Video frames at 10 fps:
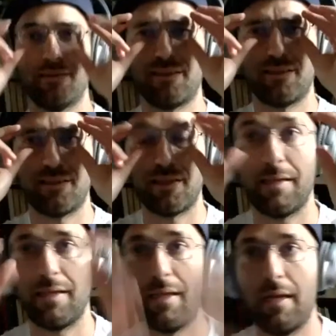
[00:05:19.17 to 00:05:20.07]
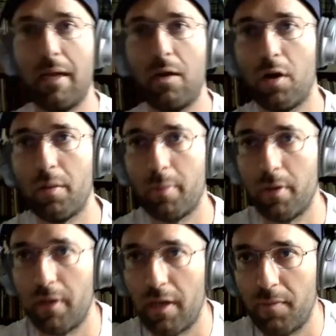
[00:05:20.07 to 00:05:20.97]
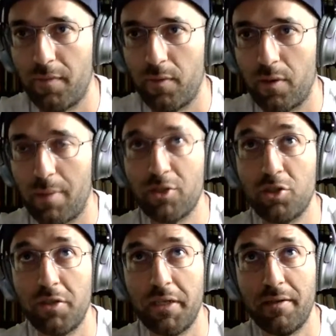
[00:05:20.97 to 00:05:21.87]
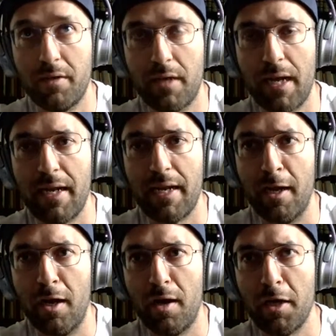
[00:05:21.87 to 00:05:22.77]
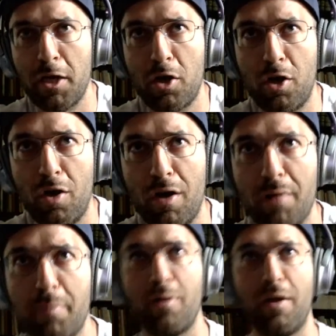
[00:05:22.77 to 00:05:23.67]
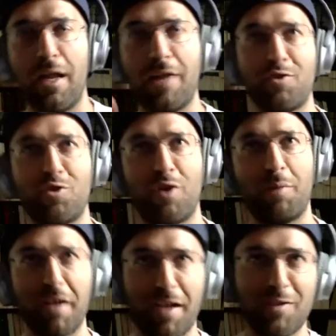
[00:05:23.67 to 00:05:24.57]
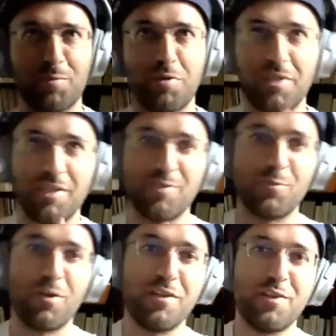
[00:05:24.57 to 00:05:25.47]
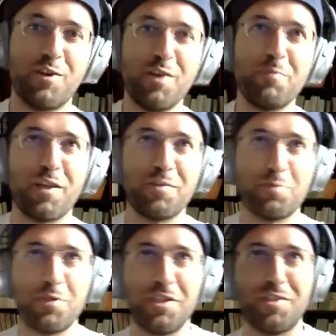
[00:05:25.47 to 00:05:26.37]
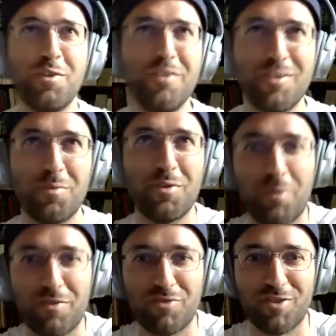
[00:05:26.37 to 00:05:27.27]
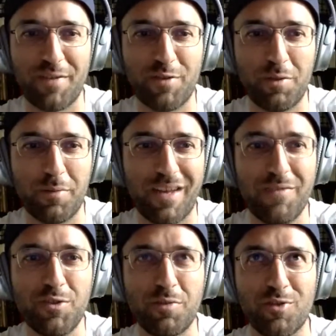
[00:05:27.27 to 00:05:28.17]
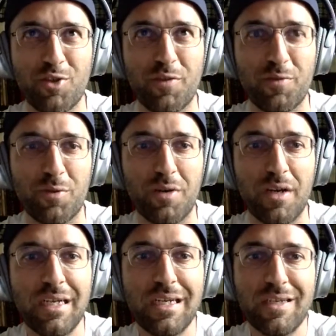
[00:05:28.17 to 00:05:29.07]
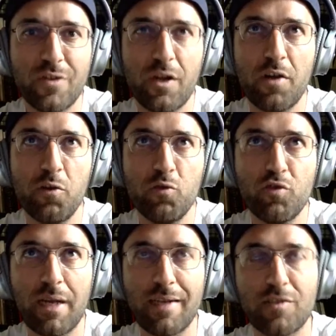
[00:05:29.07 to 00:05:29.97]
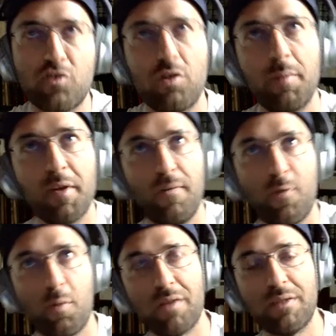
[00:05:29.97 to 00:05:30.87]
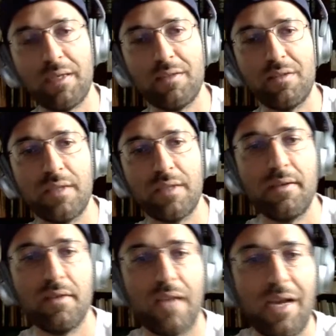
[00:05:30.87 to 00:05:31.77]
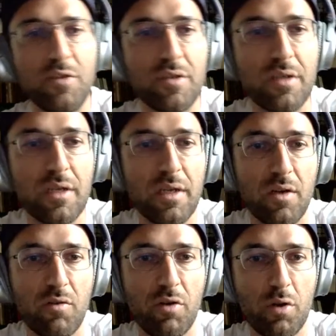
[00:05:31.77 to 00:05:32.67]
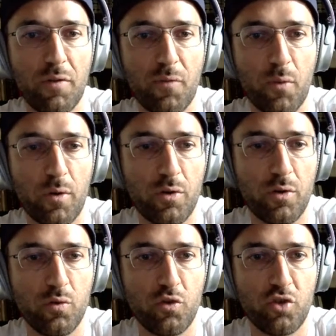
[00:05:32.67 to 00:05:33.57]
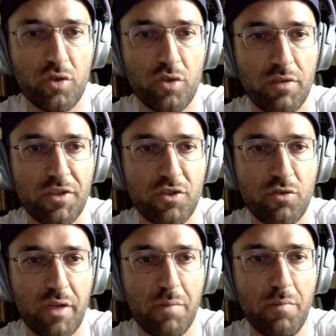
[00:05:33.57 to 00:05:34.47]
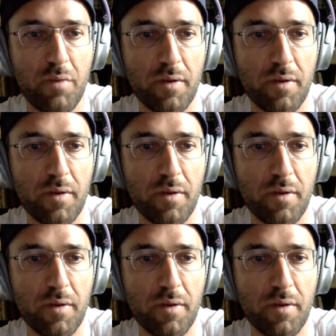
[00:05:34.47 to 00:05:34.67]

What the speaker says: It's like incredibly helpful. I'm actually gaining incredible live streaming expertise. Well, incredible expertise, not so much about just live streaming, but live streaming software. So now I used like StreamYard for about 10 lives. Really looking forward to use Restream.